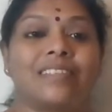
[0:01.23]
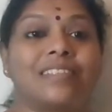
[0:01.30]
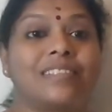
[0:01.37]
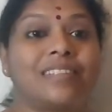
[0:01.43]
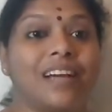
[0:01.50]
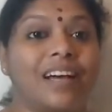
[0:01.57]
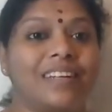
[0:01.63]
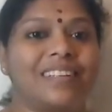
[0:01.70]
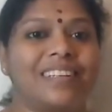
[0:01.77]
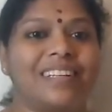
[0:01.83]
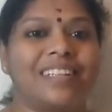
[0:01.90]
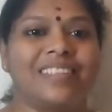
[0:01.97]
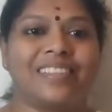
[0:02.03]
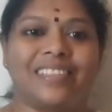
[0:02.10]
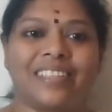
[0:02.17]

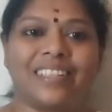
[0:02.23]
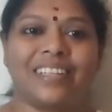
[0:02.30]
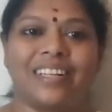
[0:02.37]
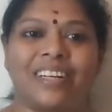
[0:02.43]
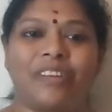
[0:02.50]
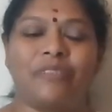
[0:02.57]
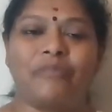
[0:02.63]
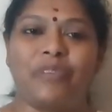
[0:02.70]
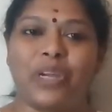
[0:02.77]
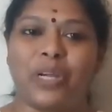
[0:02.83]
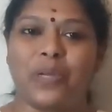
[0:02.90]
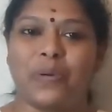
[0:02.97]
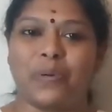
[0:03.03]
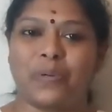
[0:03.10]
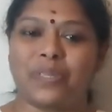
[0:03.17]
Standard 3rd
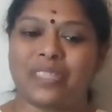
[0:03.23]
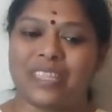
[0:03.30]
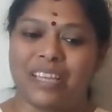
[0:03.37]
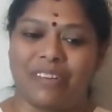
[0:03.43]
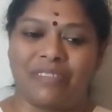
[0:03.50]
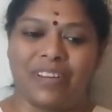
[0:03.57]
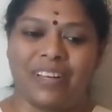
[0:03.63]
Video 7.